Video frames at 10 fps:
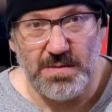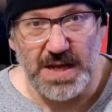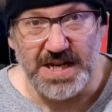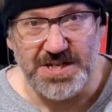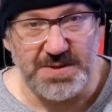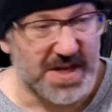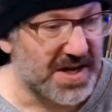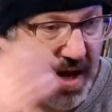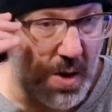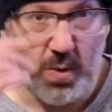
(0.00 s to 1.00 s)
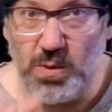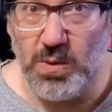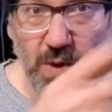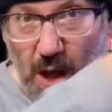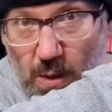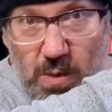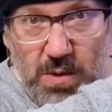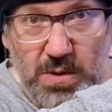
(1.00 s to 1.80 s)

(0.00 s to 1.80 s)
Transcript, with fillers: And she was like, go, go.